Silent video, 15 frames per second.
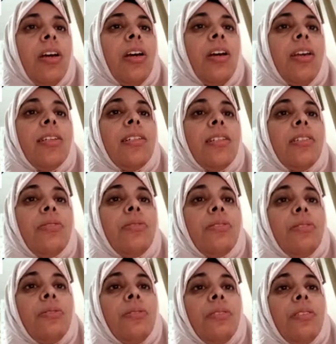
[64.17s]
It is
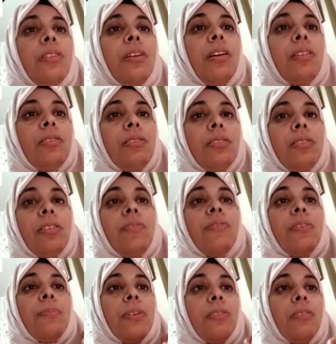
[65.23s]
also the content of the
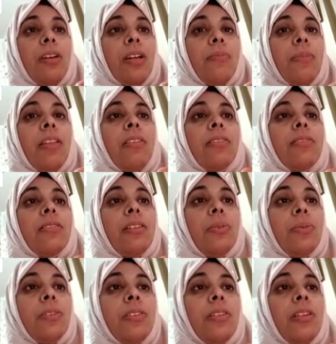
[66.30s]
program and the
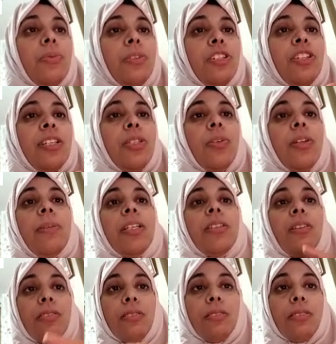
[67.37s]
sequence in which it will be
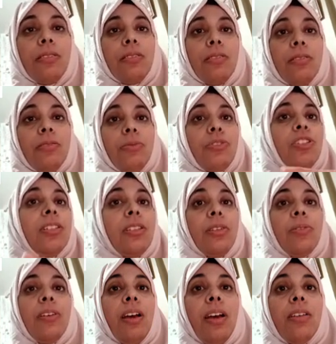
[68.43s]
taught, which is
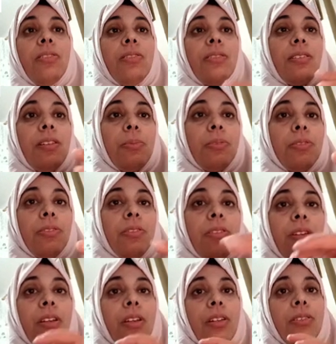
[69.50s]
known as a syllabus.
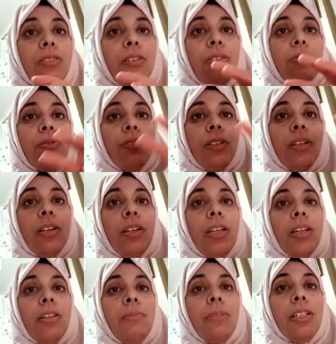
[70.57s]
So
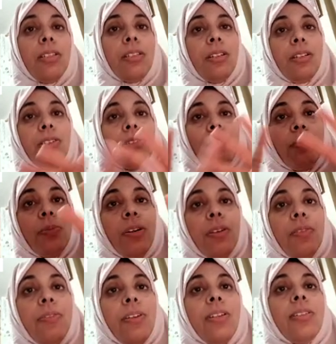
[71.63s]
curriculum is a group
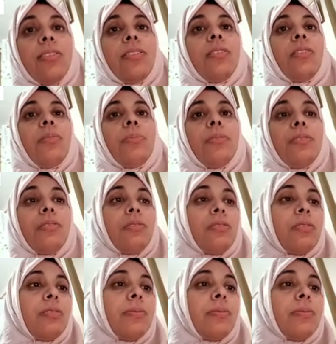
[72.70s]
of syllabuses.